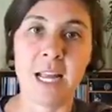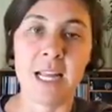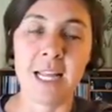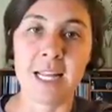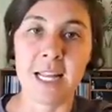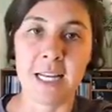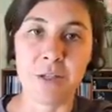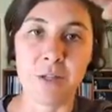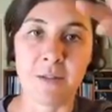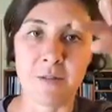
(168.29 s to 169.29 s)
and then as you
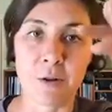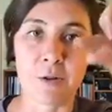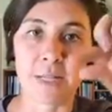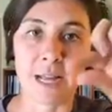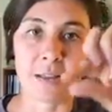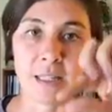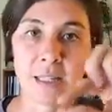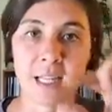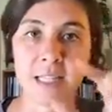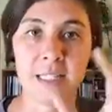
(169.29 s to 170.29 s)
get further down the
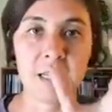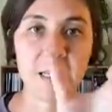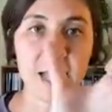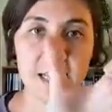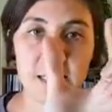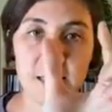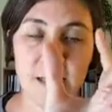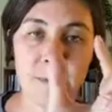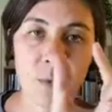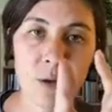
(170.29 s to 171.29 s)
list, the less
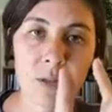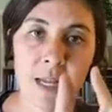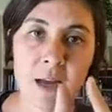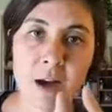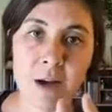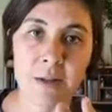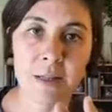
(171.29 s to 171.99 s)
important they are,